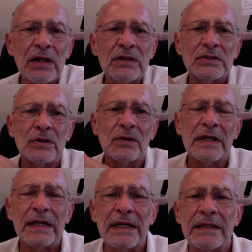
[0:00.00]
So
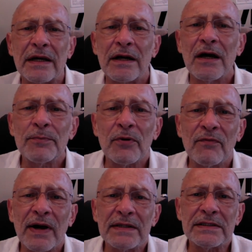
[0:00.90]
in the CUP
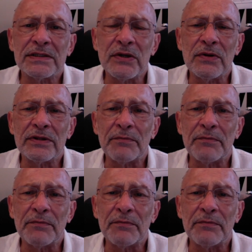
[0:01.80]
provides the student